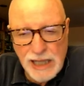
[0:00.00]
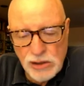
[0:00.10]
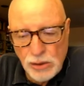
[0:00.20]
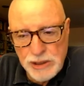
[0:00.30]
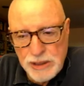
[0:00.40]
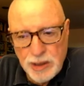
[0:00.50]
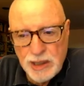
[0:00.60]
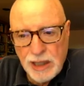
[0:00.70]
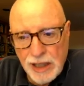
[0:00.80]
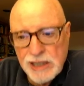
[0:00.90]
Hasn't always been
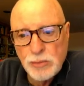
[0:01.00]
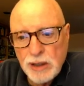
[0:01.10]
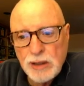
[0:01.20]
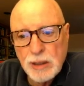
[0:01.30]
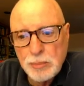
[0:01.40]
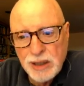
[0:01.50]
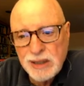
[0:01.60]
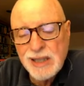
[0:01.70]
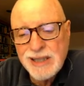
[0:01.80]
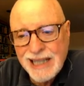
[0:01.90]
the case with uh,
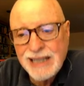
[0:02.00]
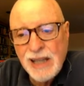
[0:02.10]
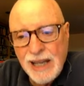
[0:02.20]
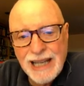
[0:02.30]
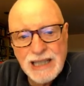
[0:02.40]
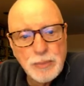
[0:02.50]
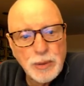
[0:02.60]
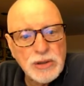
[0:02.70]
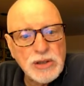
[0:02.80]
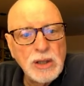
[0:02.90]
pundits and
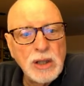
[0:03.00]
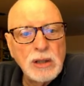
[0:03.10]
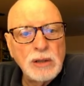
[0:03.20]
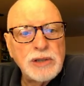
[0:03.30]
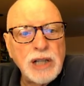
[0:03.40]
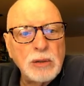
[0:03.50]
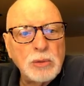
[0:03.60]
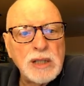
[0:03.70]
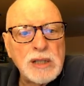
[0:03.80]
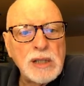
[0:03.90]
experts who've dealt
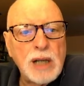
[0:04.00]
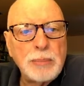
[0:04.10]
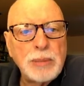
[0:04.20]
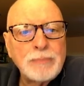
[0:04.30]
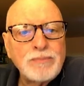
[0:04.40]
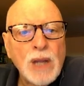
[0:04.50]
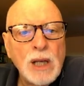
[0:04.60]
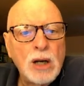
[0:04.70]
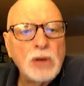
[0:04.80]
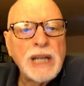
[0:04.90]
with this topic.
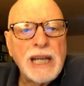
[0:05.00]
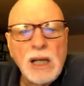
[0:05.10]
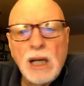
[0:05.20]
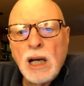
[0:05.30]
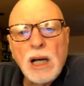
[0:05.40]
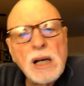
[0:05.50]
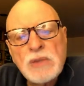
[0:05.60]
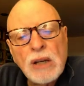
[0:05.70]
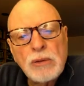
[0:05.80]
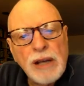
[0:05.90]
Okay,
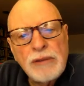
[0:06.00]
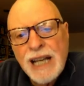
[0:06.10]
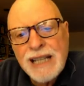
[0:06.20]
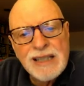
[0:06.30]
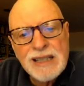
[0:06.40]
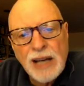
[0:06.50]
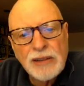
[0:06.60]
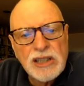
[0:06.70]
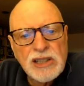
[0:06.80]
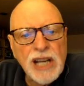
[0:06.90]
um, so they advance in
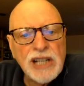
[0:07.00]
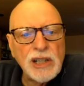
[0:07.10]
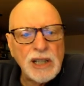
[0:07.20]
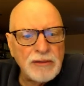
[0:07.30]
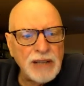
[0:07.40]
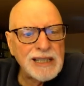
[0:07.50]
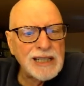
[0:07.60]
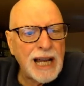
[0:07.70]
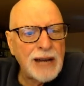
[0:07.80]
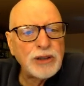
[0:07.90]
Southeast Asia, they advance
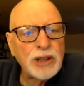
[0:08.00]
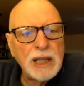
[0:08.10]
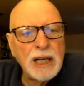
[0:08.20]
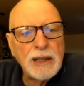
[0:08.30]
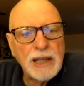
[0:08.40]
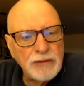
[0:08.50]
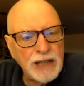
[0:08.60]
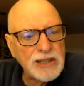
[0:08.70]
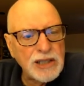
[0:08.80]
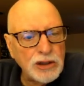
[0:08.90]
in Africa, they
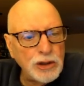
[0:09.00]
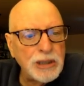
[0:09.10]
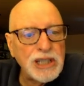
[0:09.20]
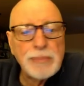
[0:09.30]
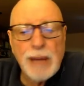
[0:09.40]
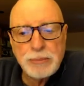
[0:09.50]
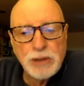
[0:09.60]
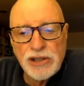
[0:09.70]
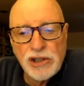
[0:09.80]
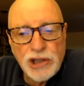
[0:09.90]
advance in Cuba. This map
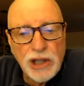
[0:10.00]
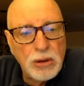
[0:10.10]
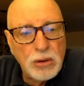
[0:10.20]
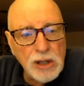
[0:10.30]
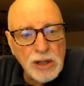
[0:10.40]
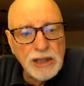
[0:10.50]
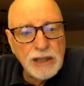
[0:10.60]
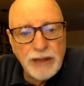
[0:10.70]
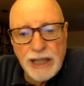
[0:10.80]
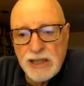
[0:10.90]
doesn't show the
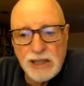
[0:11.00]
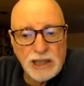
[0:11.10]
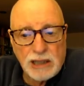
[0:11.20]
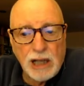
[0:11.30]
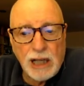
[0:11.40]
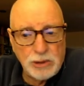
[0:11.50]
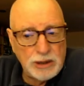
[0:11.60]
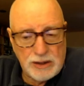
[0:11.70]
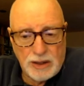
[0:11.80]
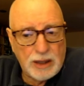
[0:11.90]
advance in Nicaragua.
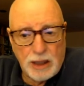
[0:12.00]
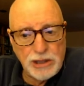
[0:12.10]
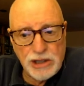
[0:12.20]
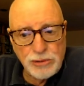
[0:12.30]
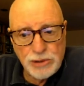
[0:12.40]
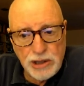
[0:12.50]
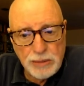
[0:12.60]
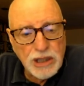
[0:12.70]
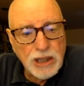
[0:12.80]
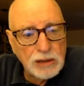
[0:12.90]
There's a communist
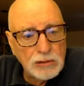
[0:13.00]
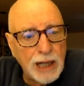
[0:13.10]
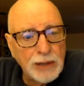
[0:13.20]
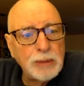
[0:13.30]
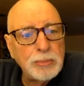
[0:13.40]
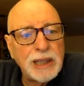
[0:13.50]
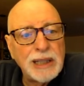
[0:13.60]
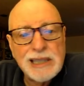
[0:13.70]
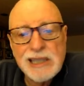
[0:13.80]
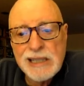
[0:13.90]
regime in Nicaragua by
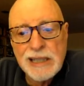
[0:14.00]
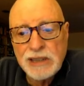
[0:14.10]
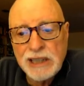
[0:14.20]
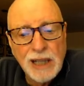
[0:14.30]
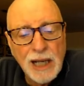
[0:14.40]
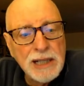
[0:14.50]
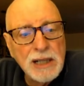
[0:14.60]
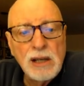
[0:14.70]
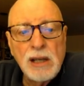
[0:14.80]
1979.